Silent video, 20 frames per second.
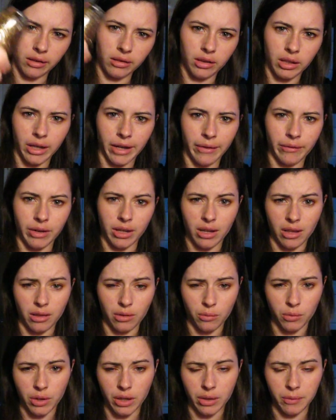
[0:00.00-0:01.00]
And then I have another
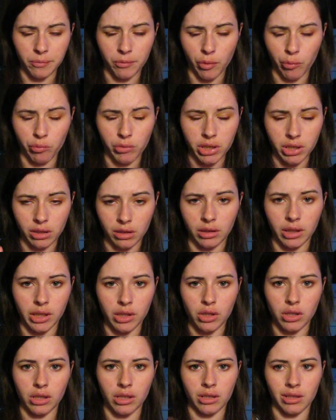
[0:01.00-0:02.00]
one from this
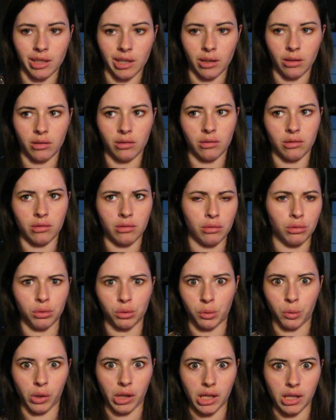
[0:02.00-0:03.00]
collection that's like
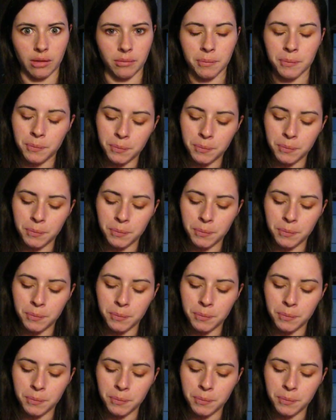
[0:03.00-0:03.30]
gold green.